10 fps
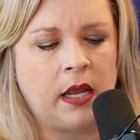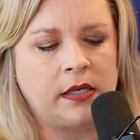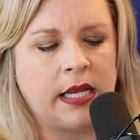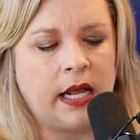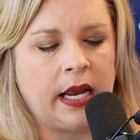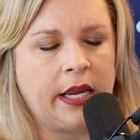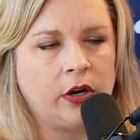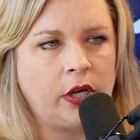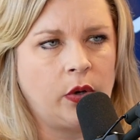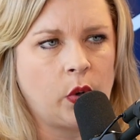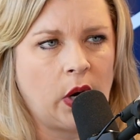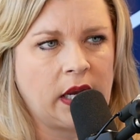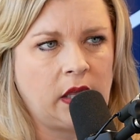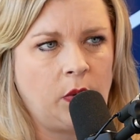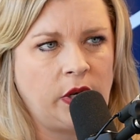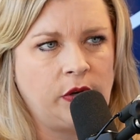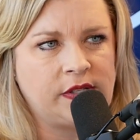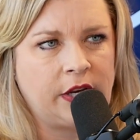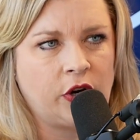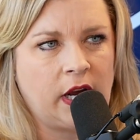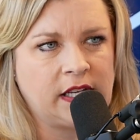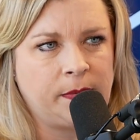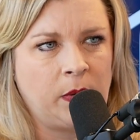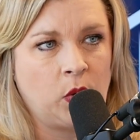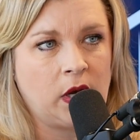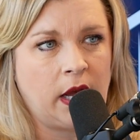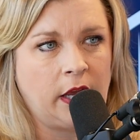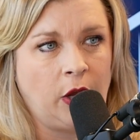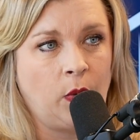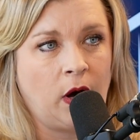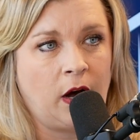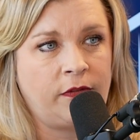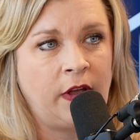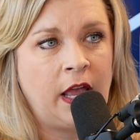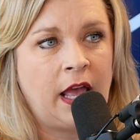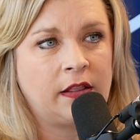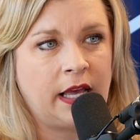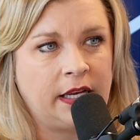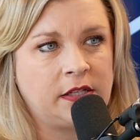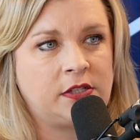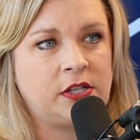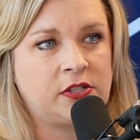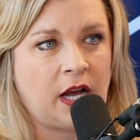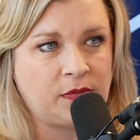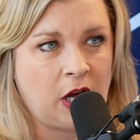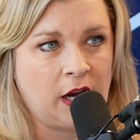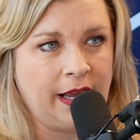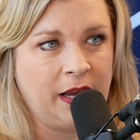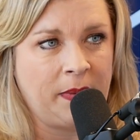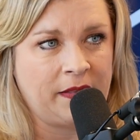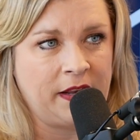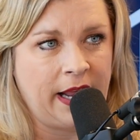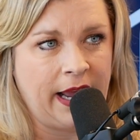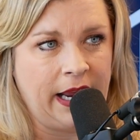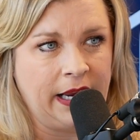Did I hear you correctly when you said your husband will cut you off, like to stop talking about the day?